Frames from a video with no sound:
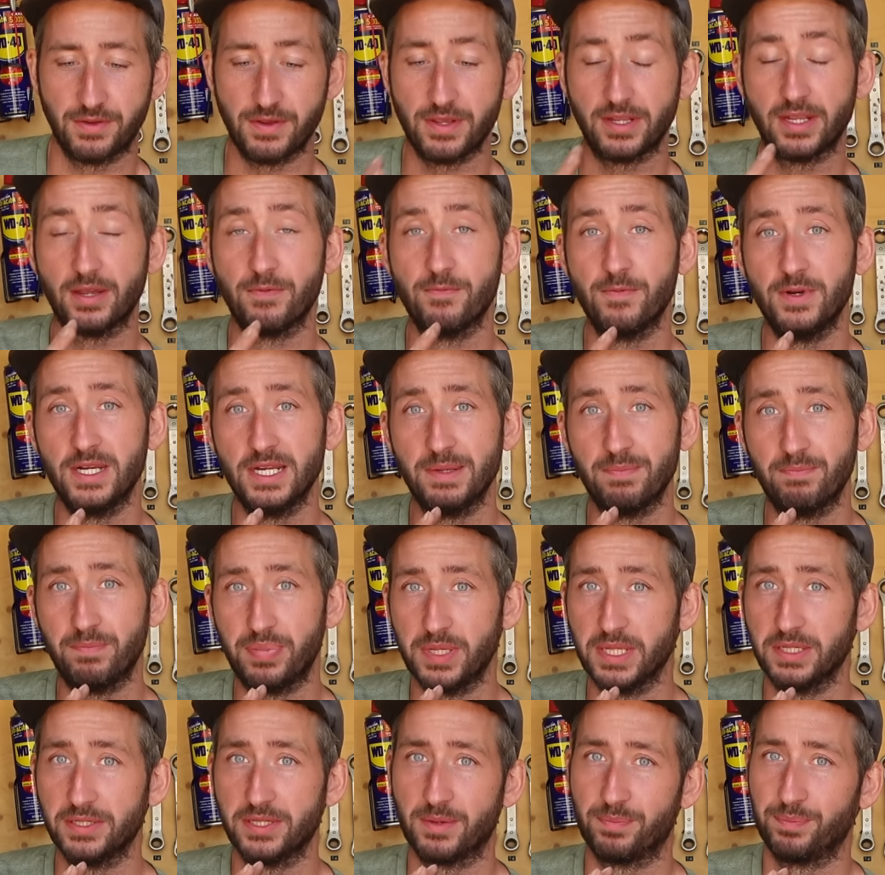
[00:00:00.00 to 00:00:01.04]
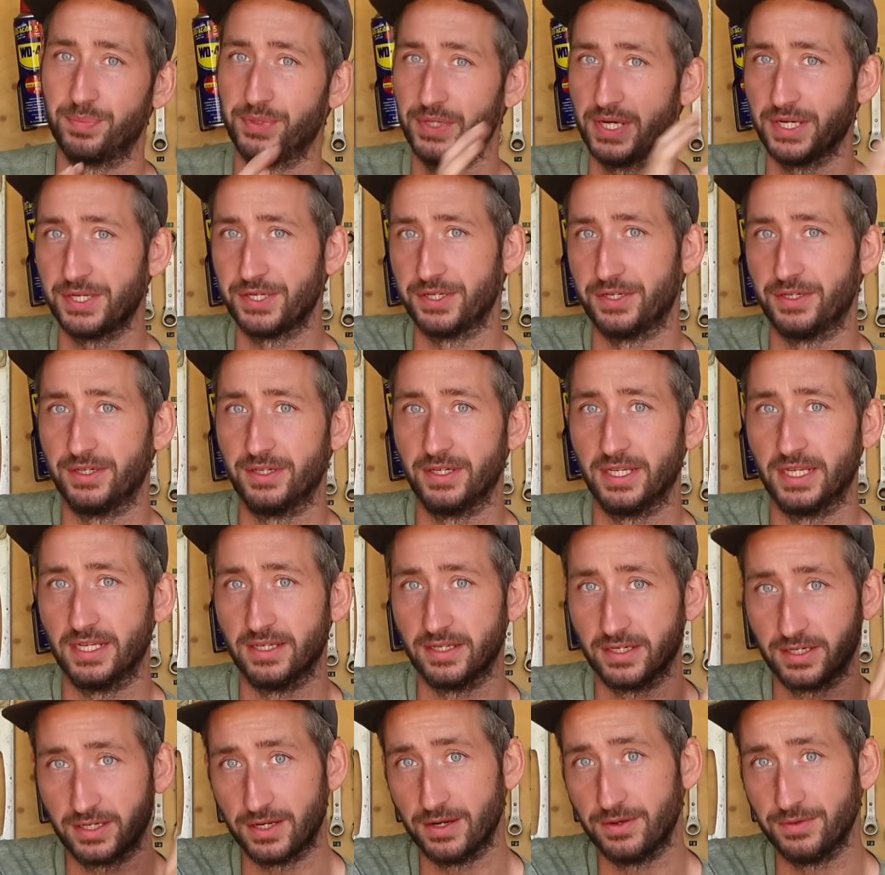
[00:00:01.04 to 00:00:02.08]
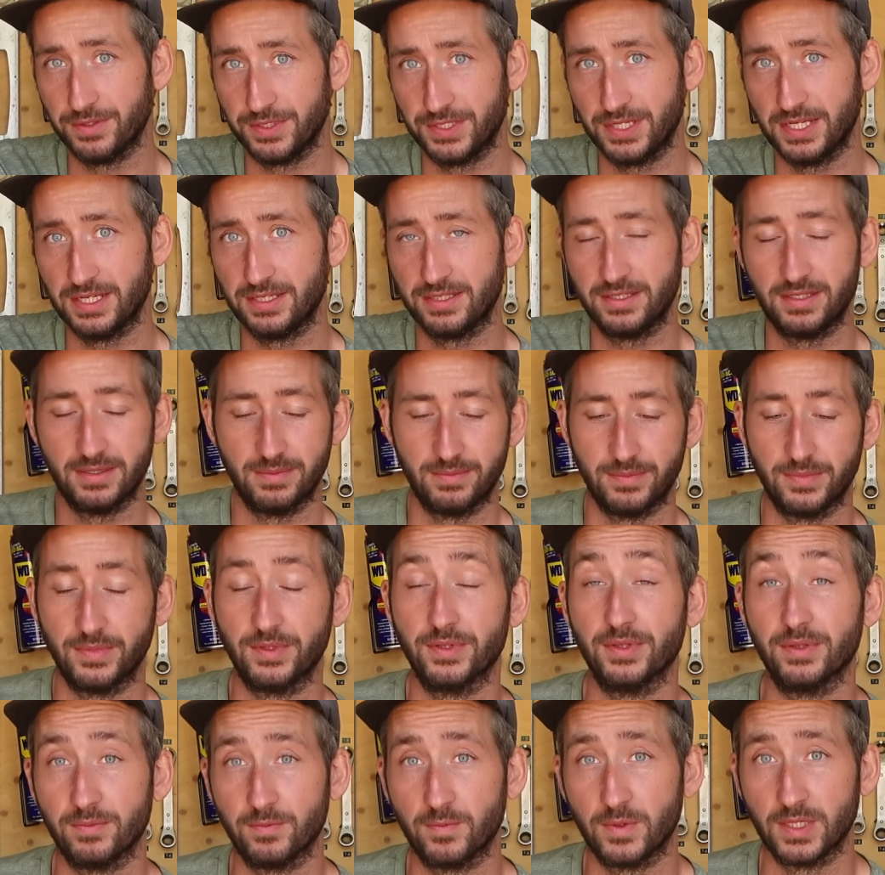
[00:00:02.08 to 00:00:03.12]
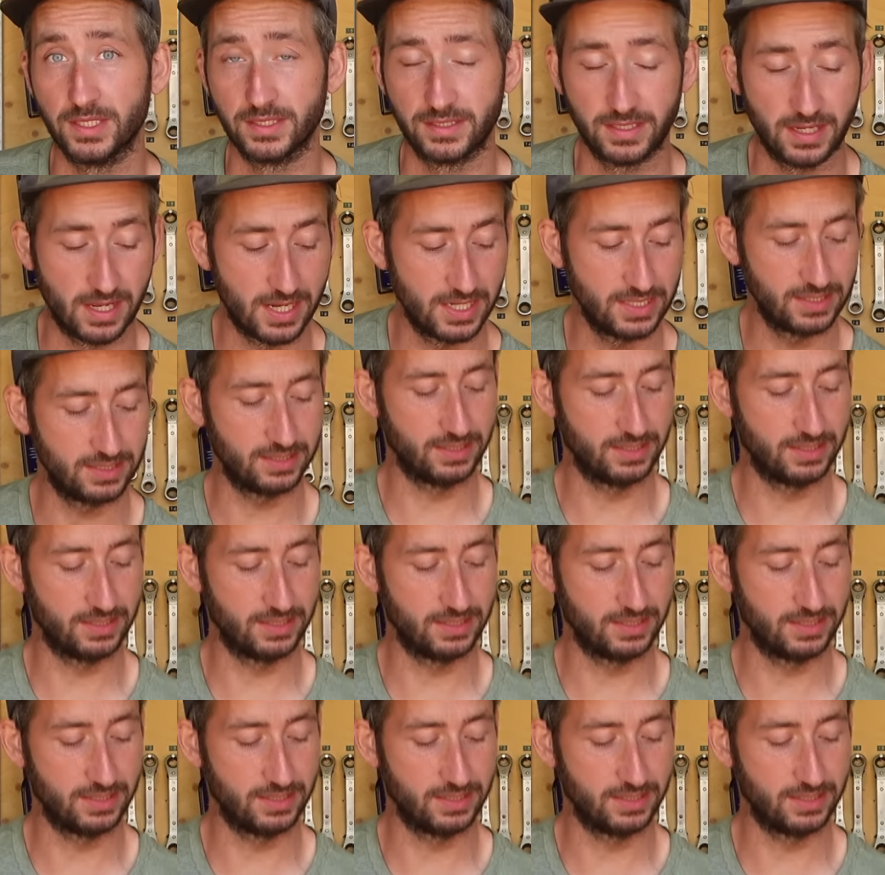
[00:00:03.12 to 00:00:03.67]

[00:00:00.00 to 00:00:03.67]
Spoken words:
you can really build up pressure in a closed system on one side.